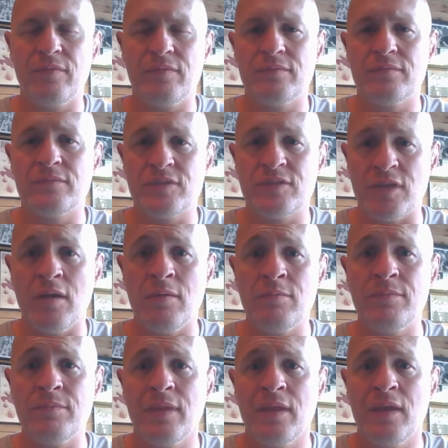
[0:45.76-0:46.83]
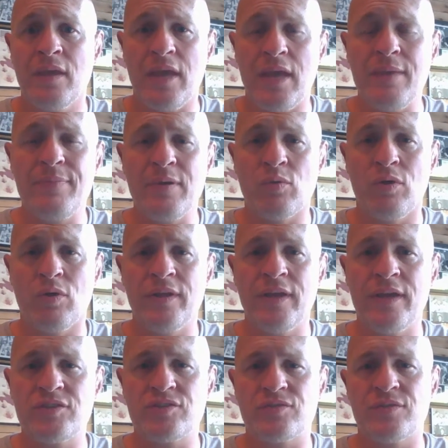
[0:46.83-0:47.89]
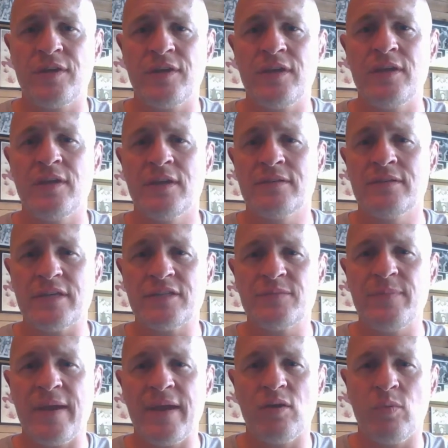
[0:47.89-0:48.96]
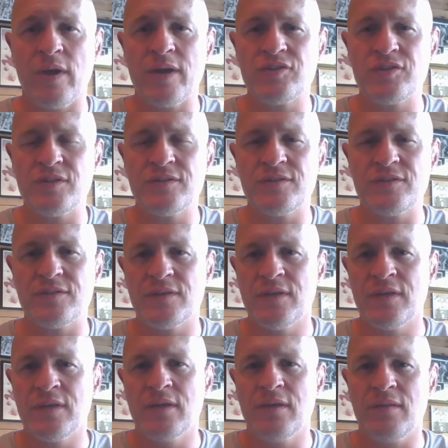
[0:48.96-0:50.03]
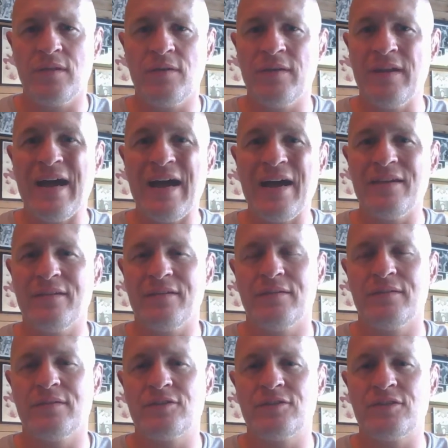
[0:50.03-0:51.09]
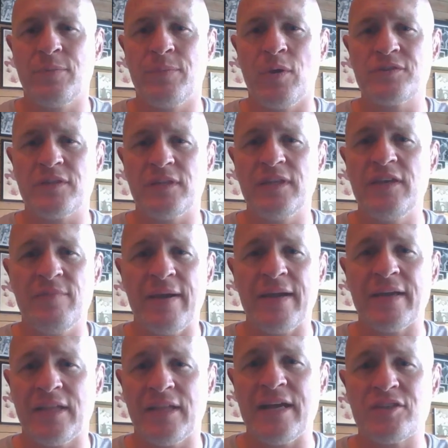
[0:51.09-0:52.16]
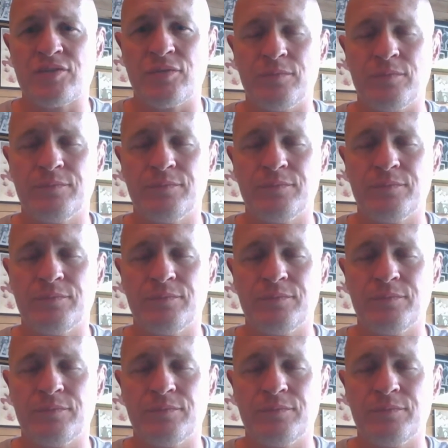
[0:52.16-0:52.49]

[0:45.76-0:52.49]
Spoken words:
some AP World History test bank questions that are not supposed to leave my classroom.